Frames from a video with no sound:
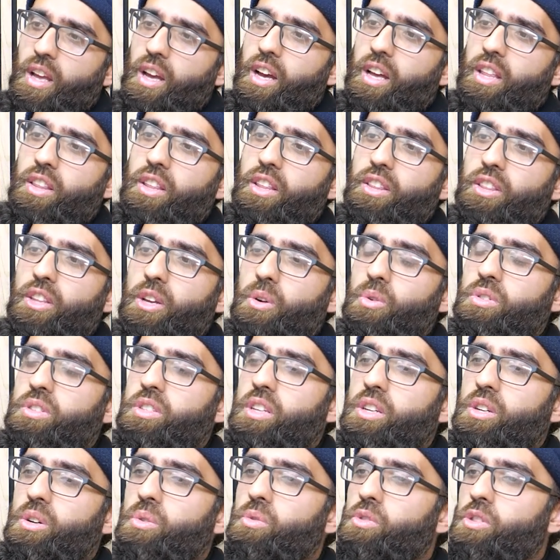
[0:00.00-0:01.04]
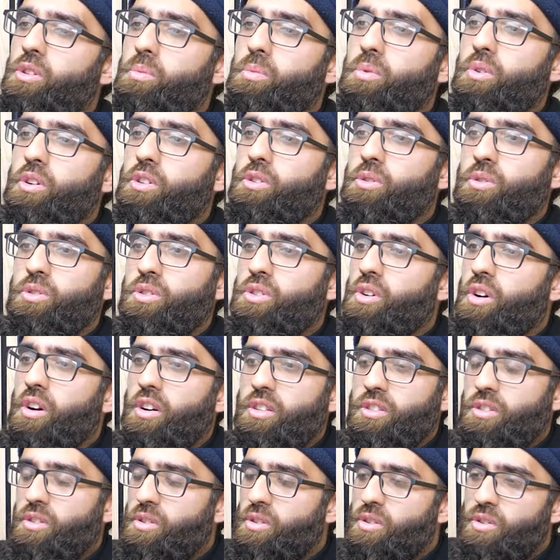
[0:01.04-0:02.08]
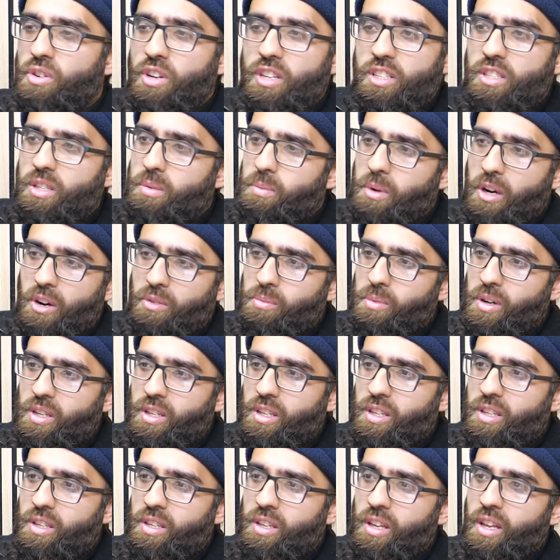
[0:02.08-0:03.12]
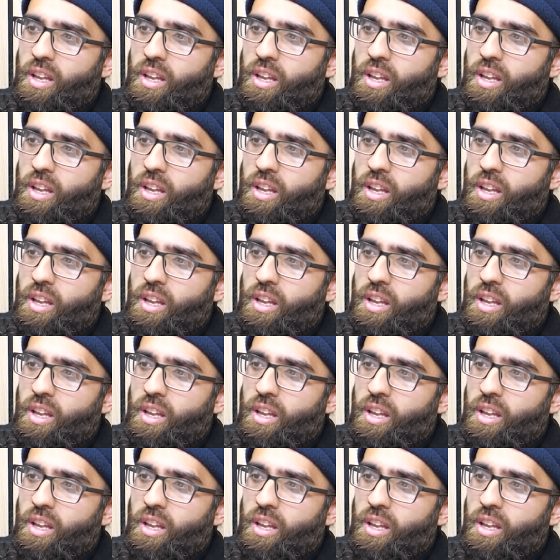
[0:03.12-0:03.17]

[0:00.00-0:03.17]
And then they will send over the book. They will charge crazy amount of money.